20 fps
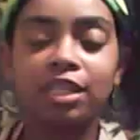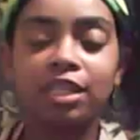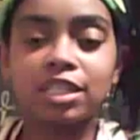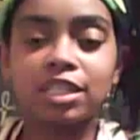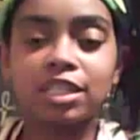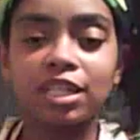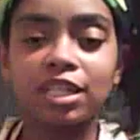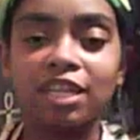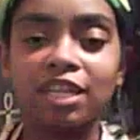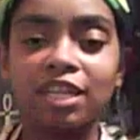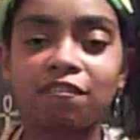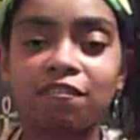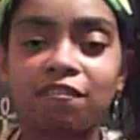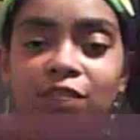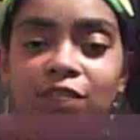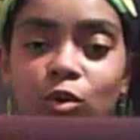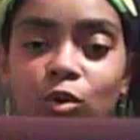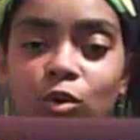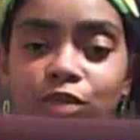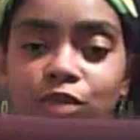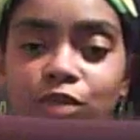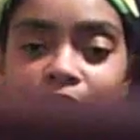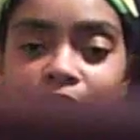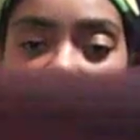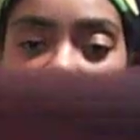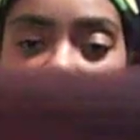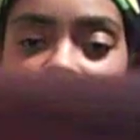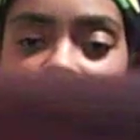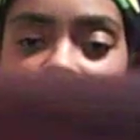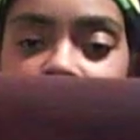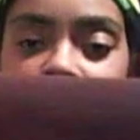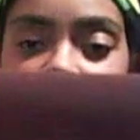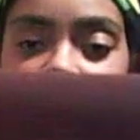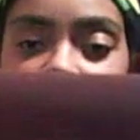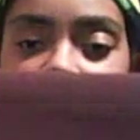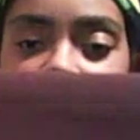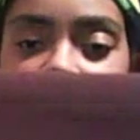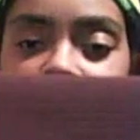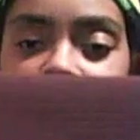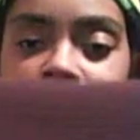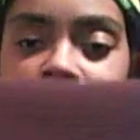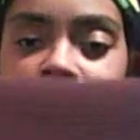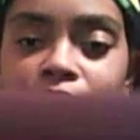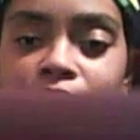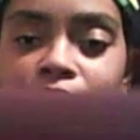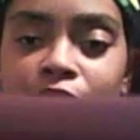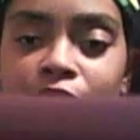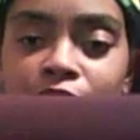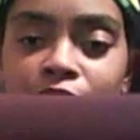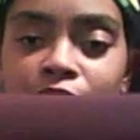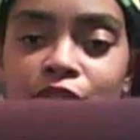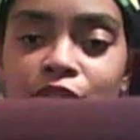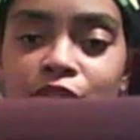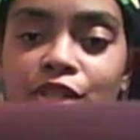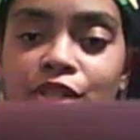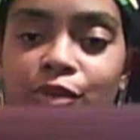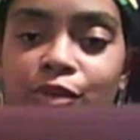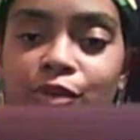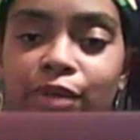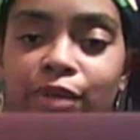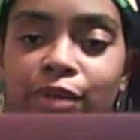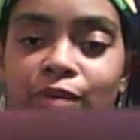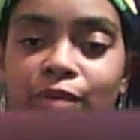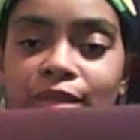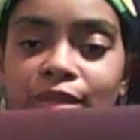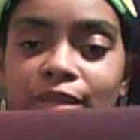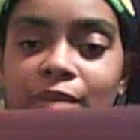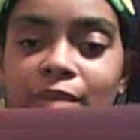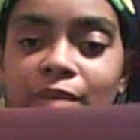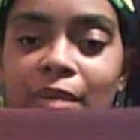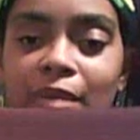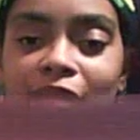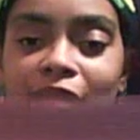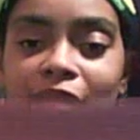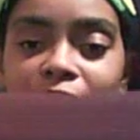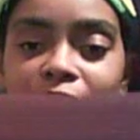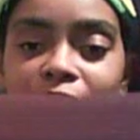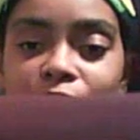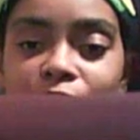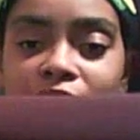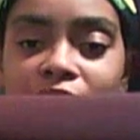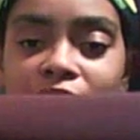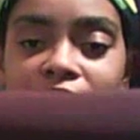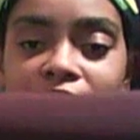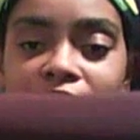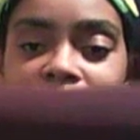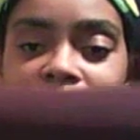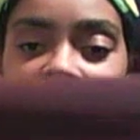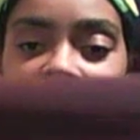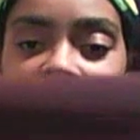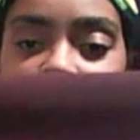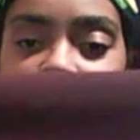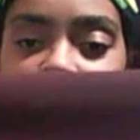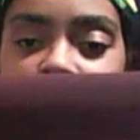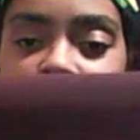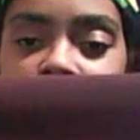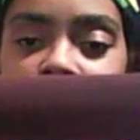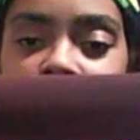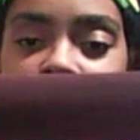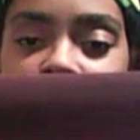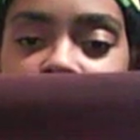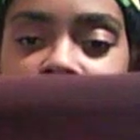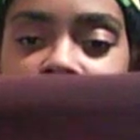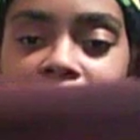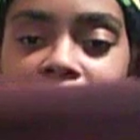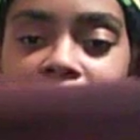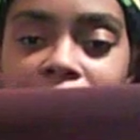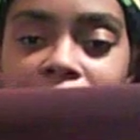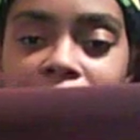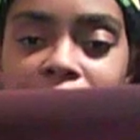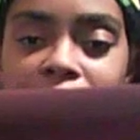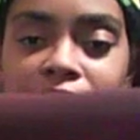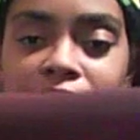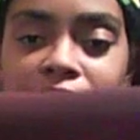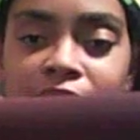is going to get folded over. You're going to create a waistband by folding the fabric over, okay?